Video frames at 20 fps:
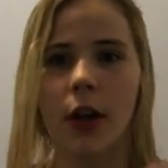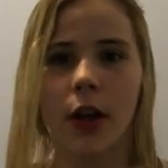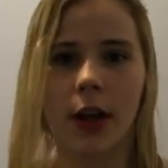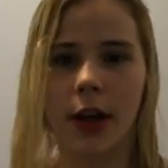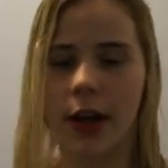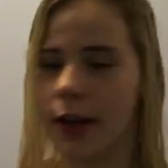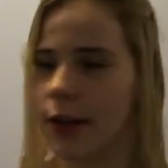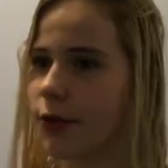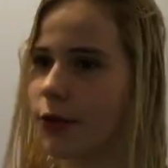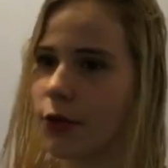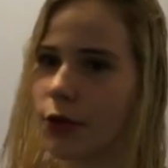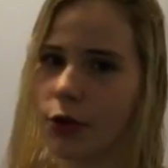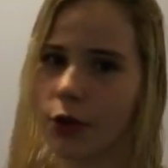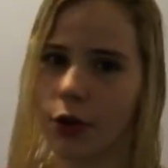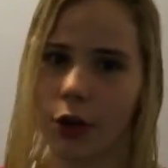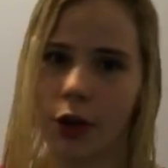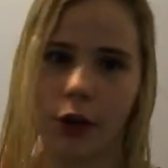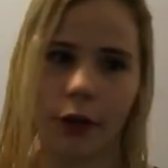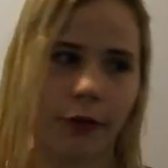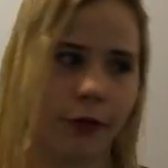his new
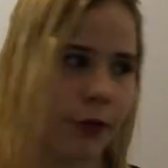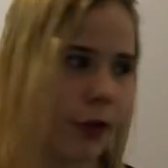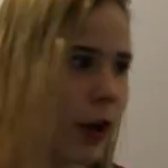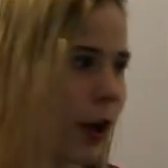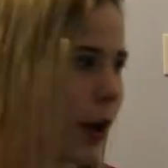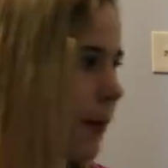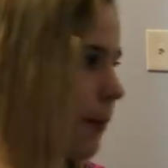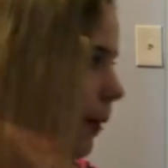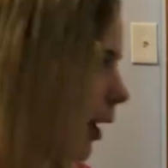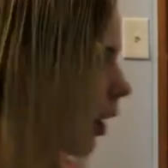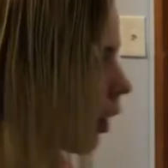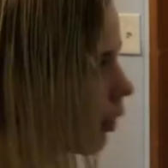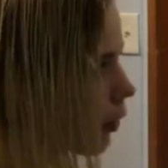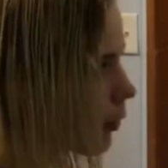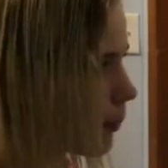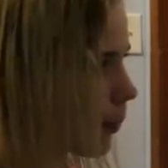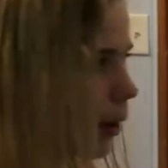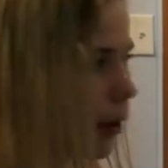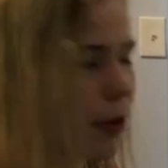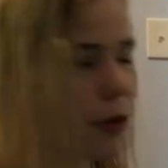girlfriend, my
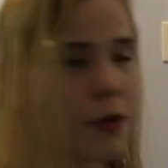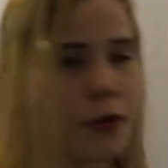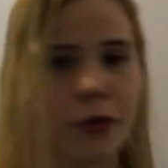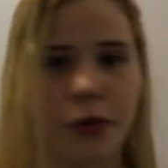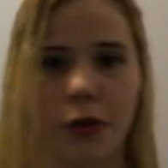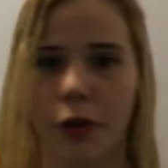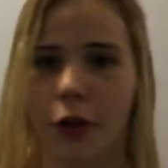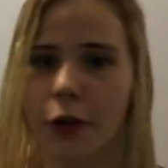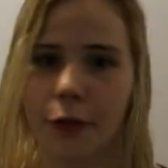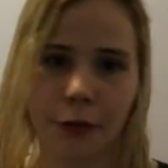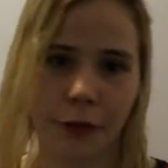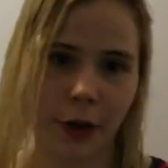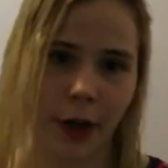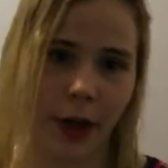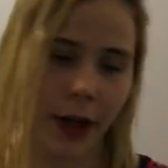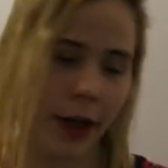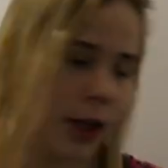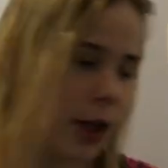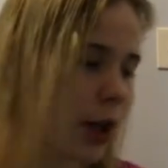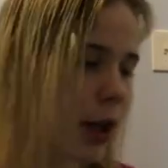other brother's
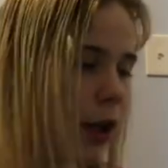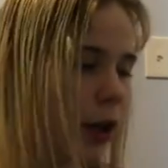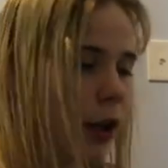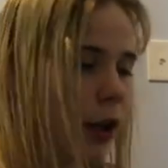girlfriend.